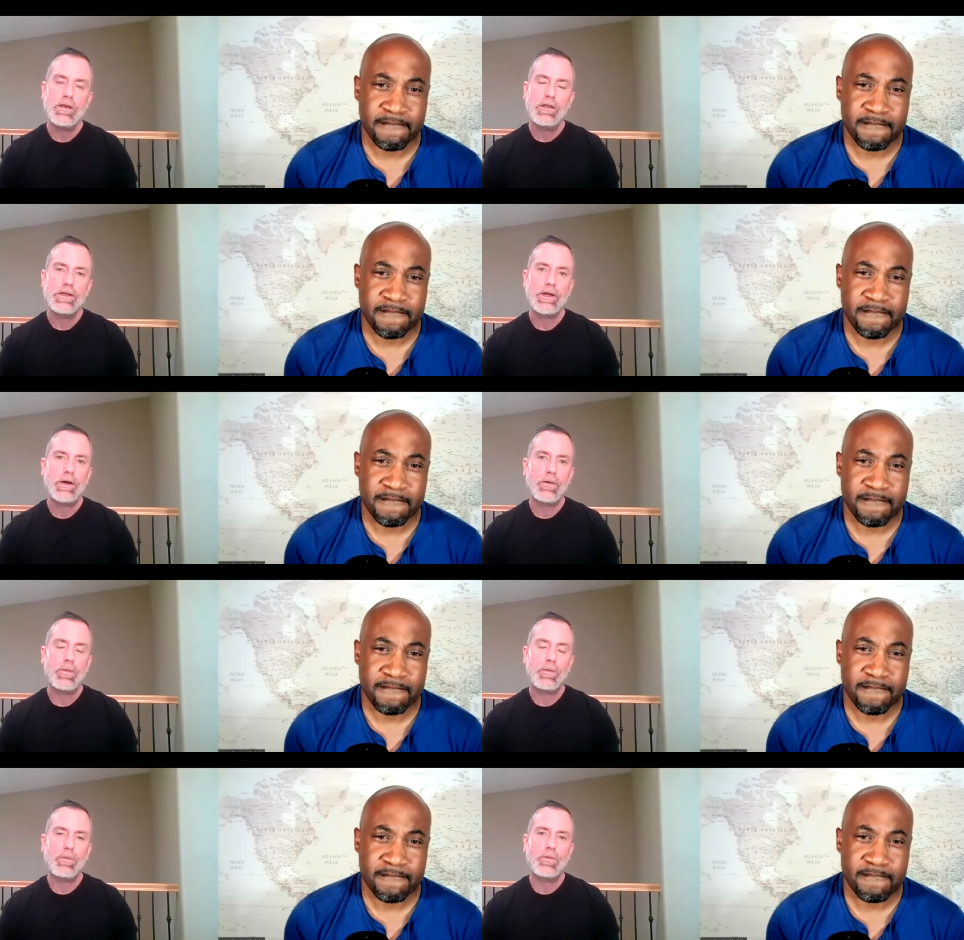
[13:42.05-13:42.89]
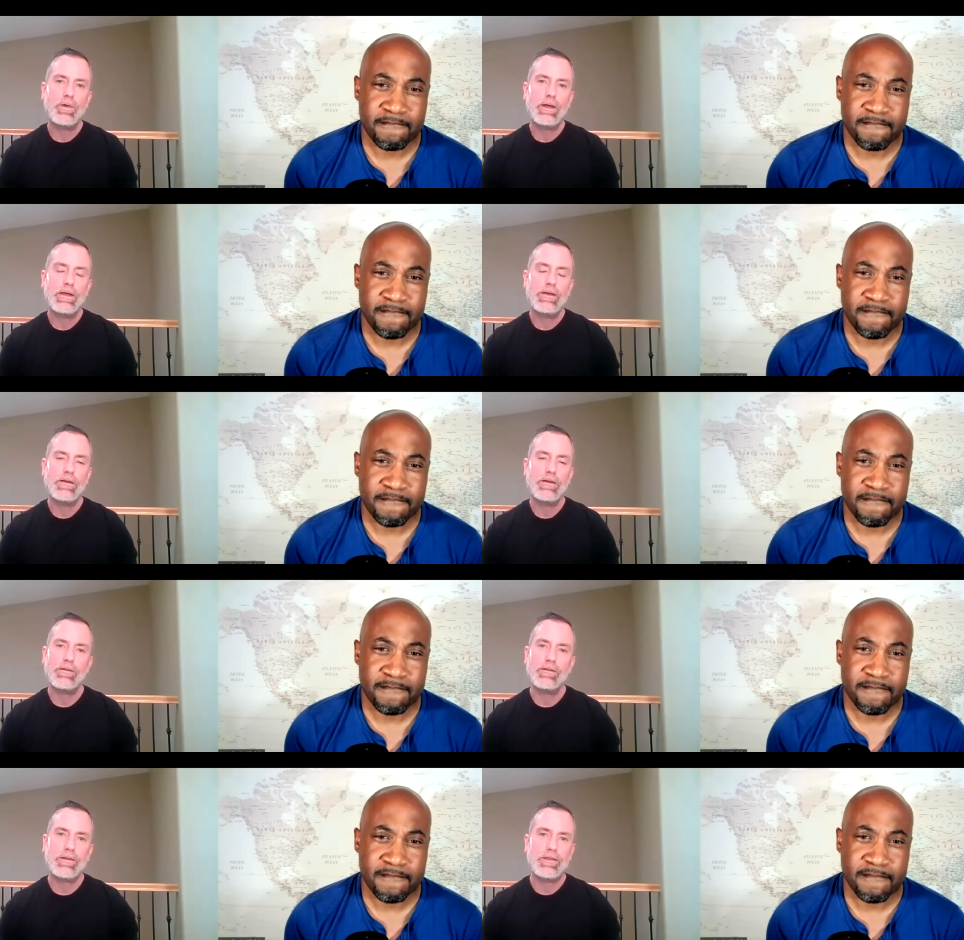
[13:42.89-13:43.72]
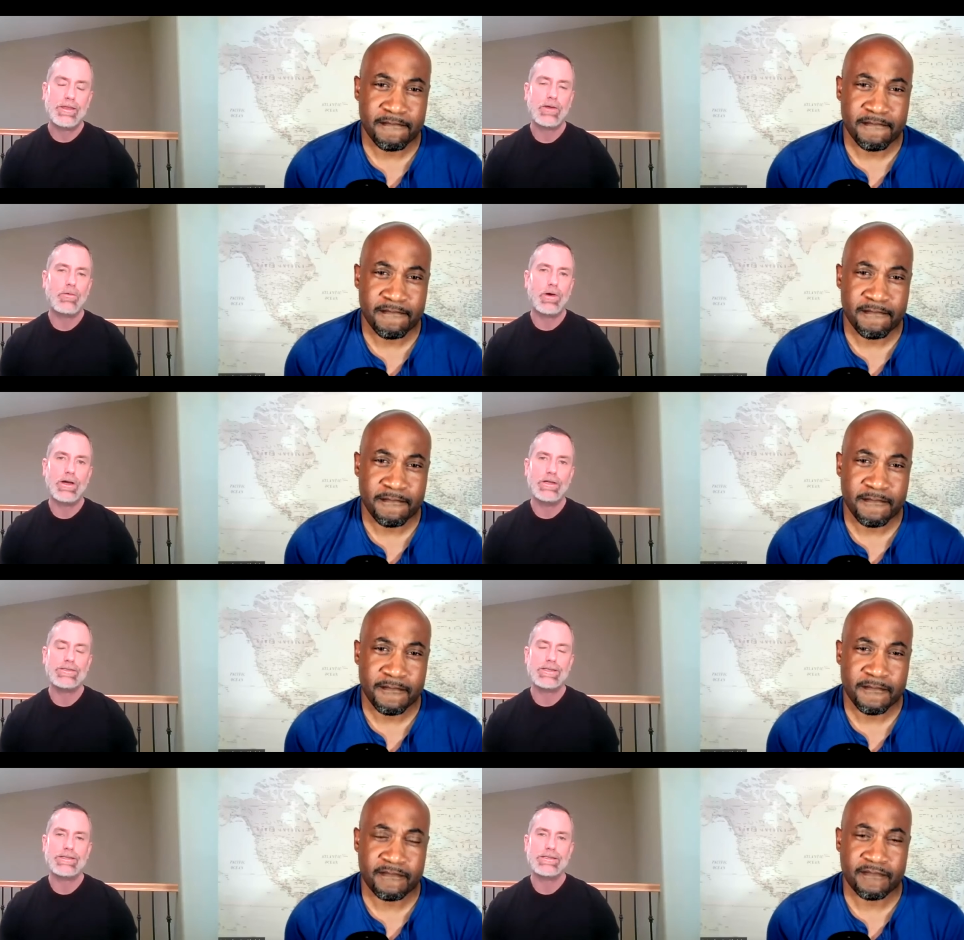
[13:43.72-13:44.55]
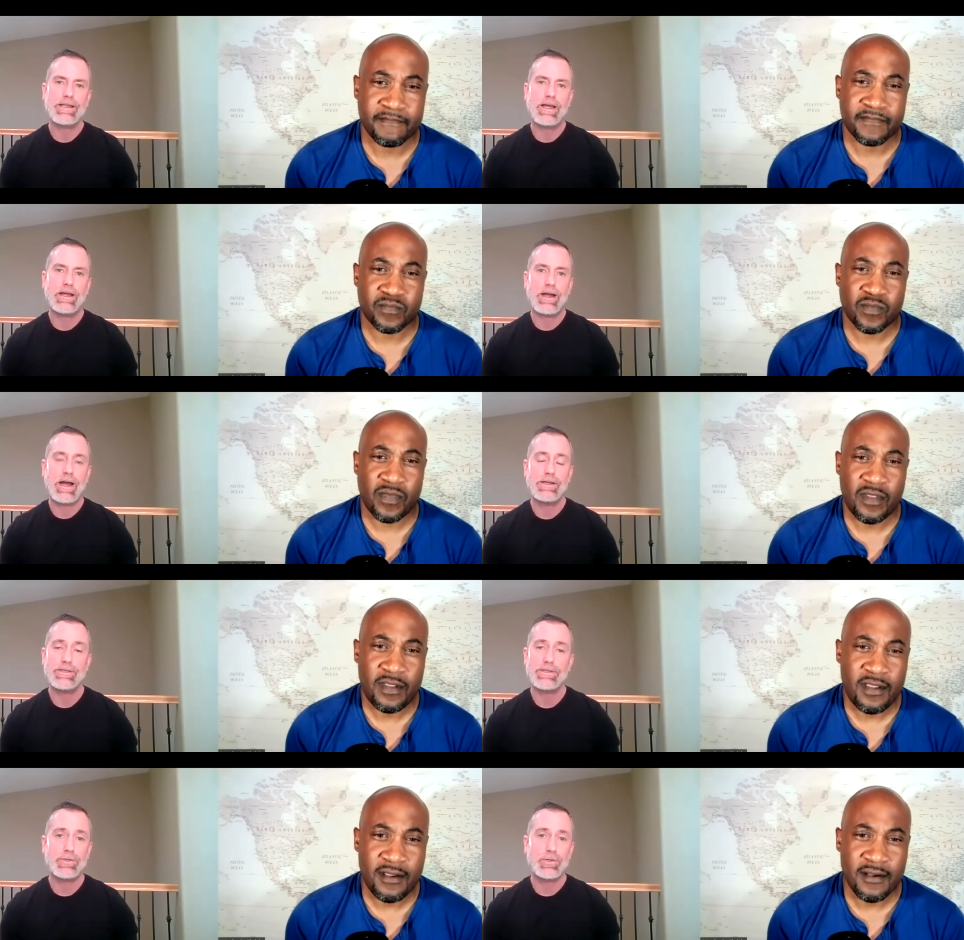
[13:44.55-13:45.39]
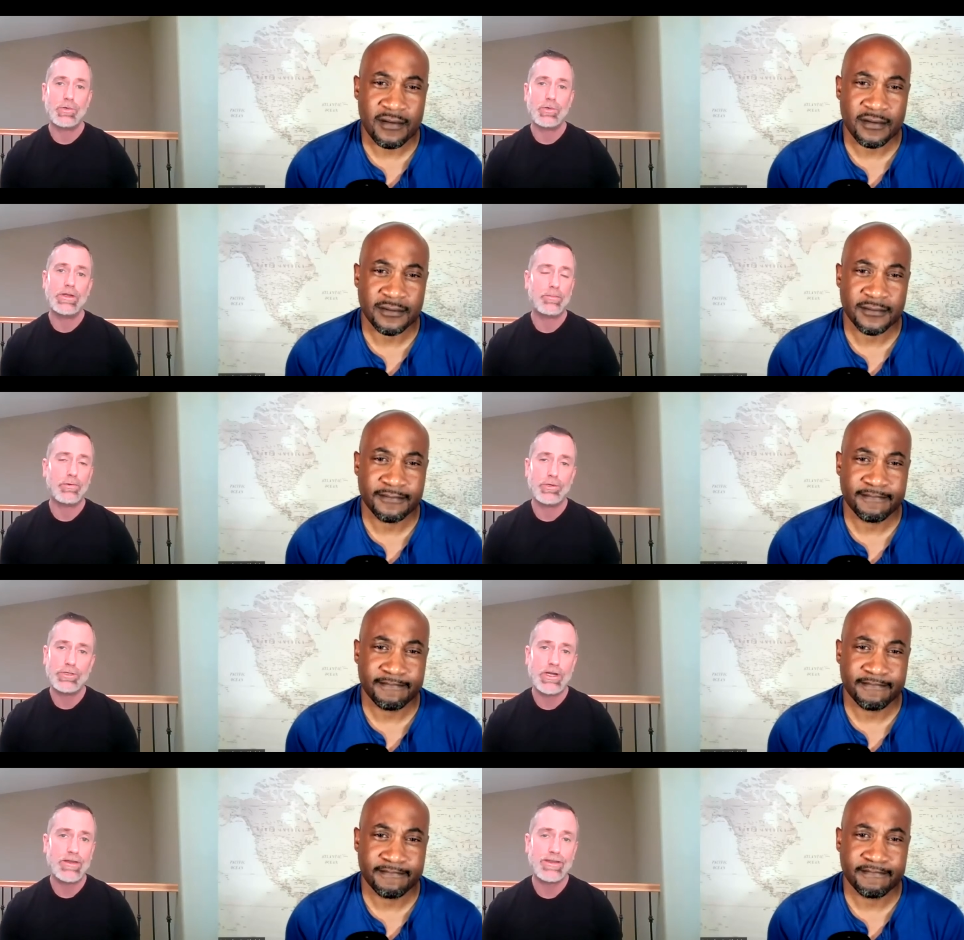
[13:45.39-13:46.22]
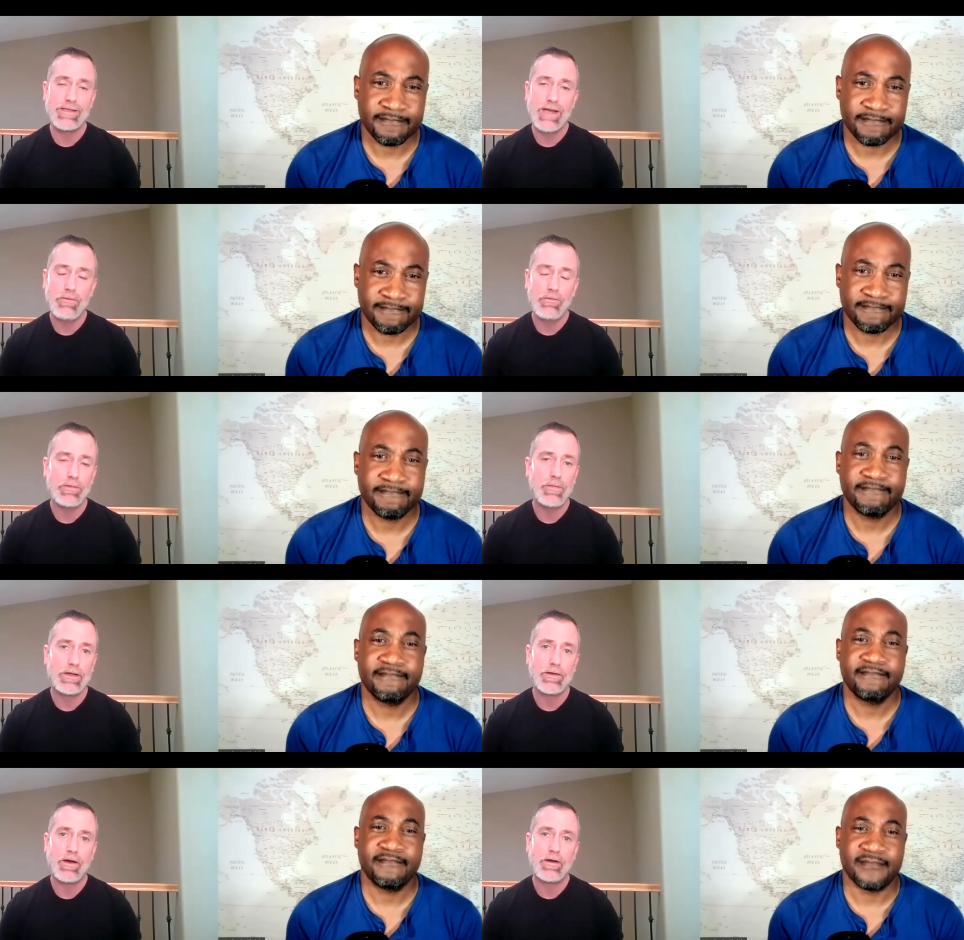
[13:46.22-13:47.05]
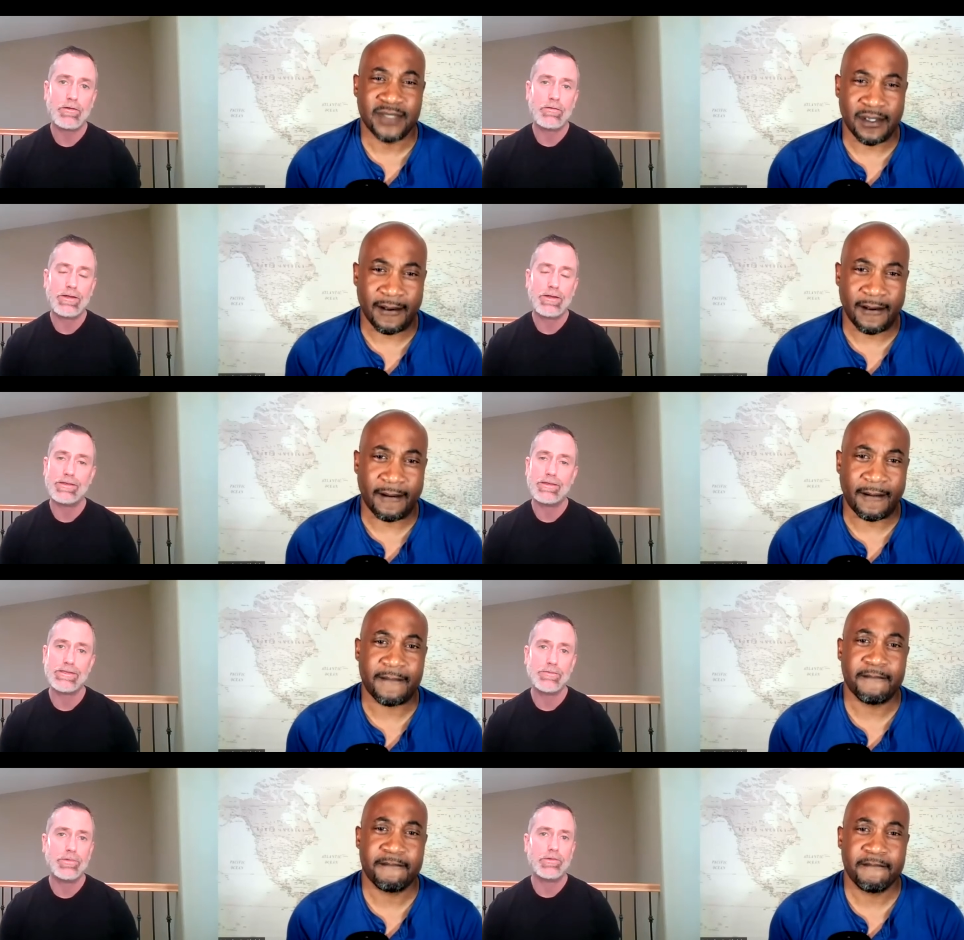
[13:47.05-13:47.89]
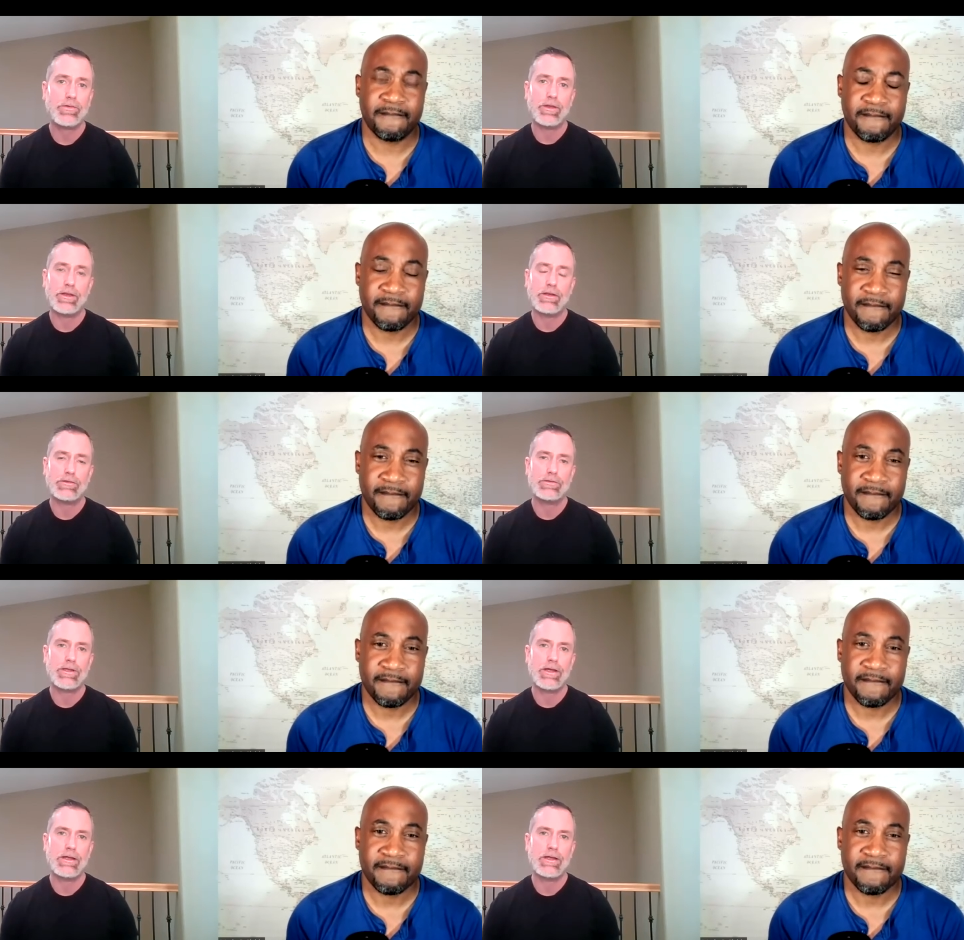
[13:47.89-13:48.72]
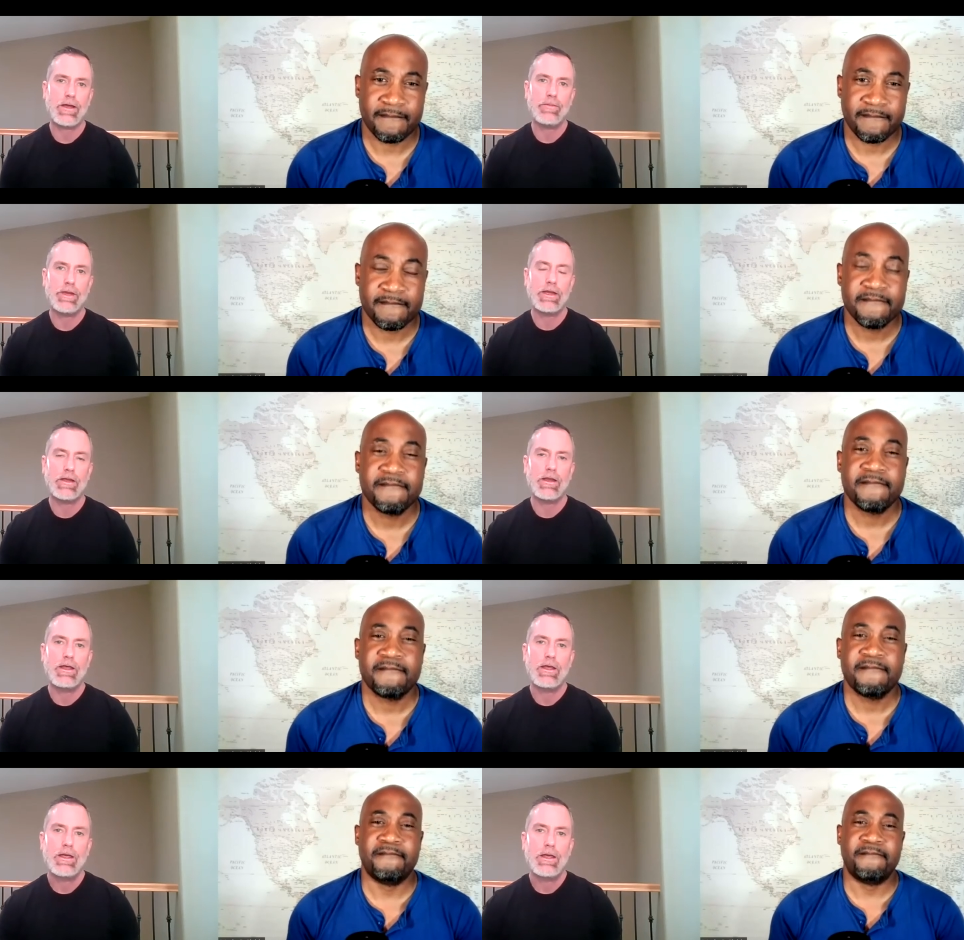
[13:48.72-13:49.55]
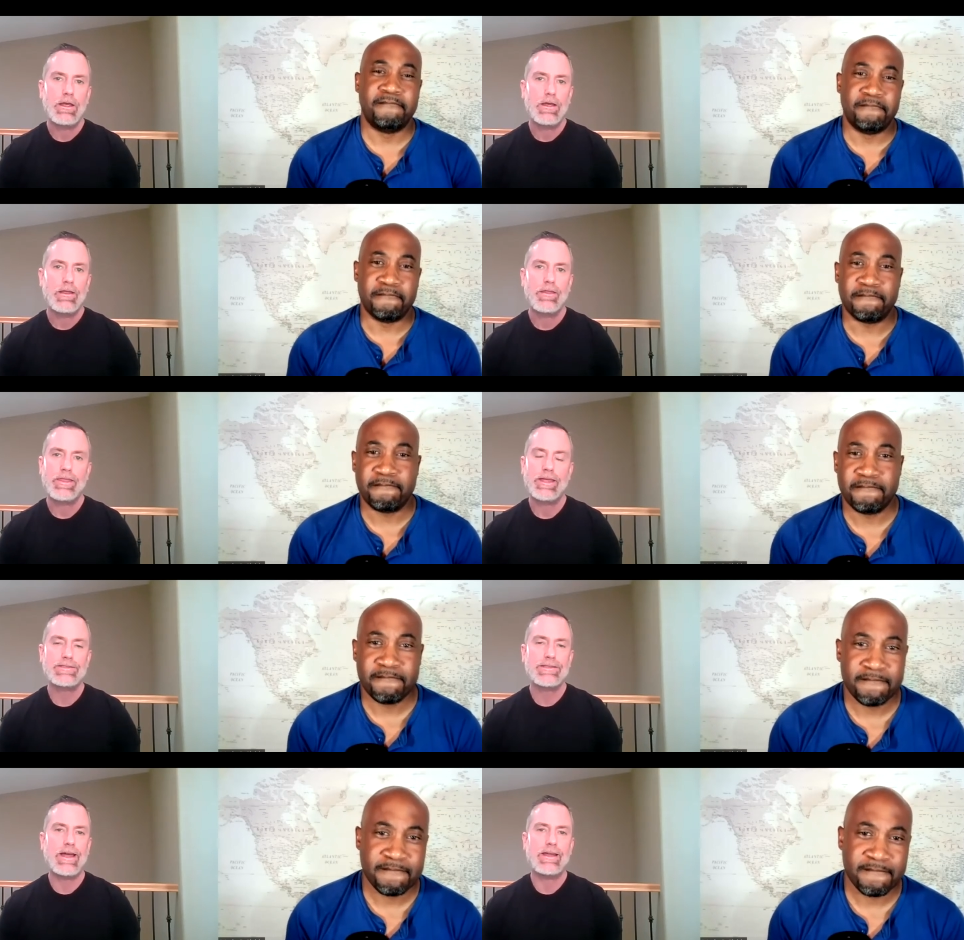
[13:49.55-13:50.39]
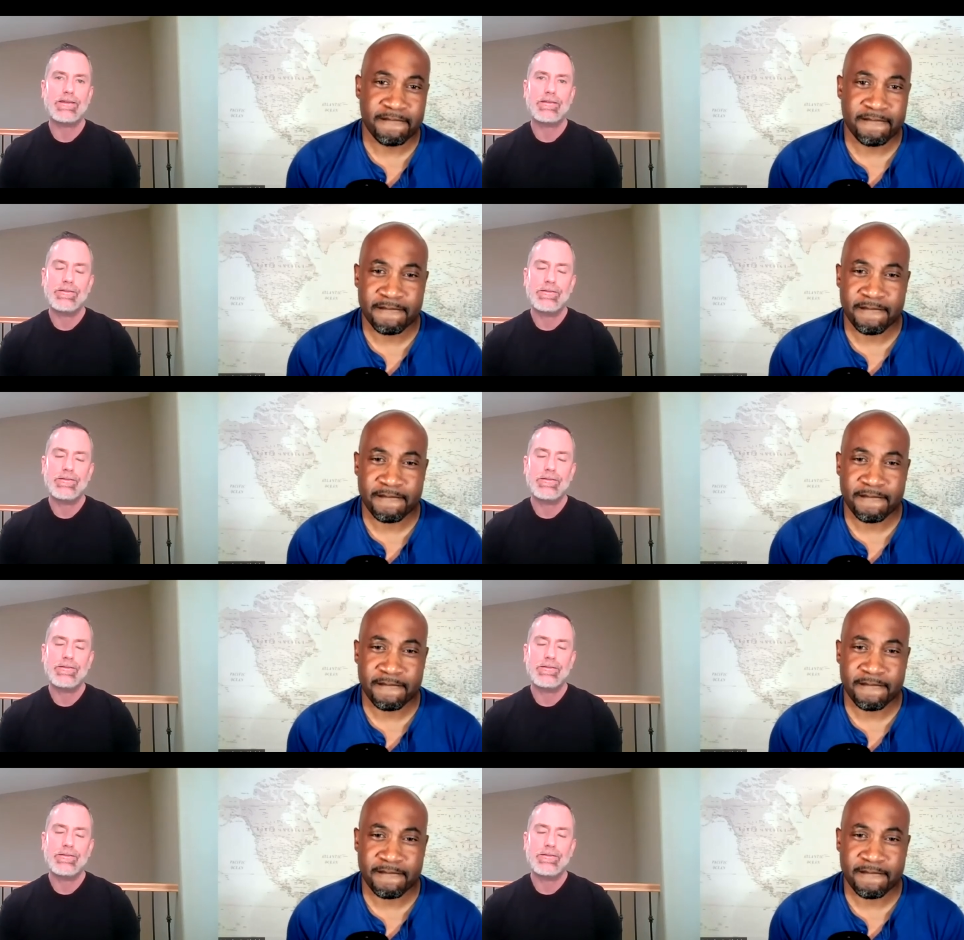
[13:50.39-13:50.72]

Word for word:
Speaker 1: You know, the thing was is like i just truly appreciated the time with my daughter like yeah. the simple things like i mean mm. things like